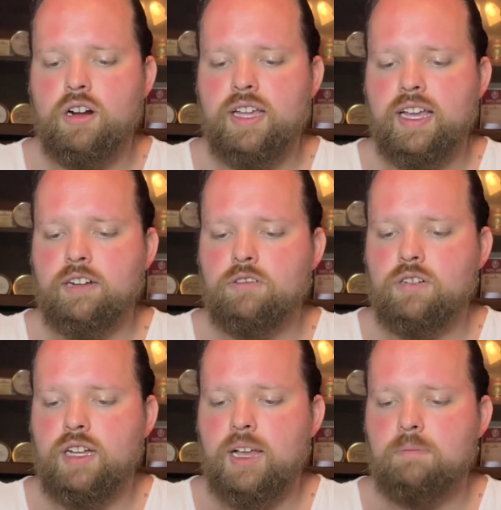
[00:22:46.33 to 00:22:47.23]
a
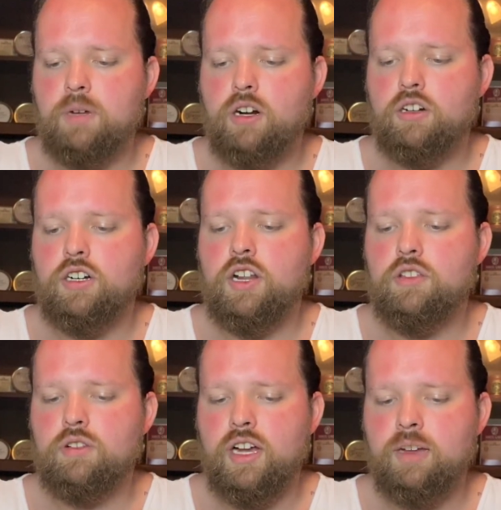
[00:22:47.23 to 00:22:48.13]
kettle, and put on
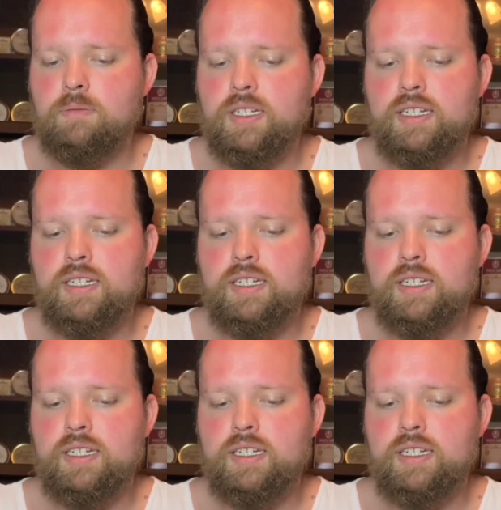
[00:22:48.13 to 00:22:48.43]
another cup,